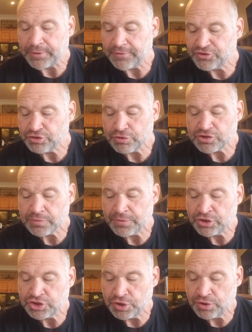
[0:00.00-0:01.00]
of Jerusalem
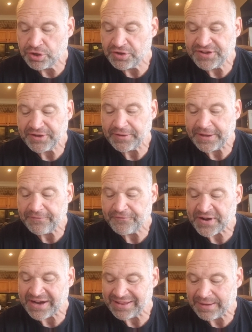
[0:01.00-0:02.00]
and Judah, until he
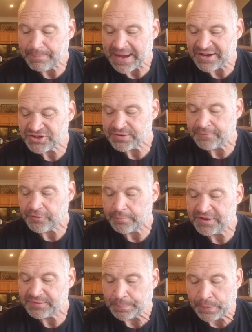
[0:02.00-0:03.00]
finally banished them from
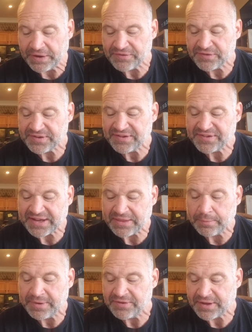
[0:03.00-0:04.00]
his presence and sent
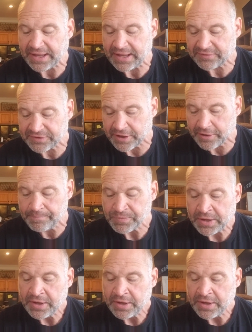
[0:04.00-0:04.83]
them into exile.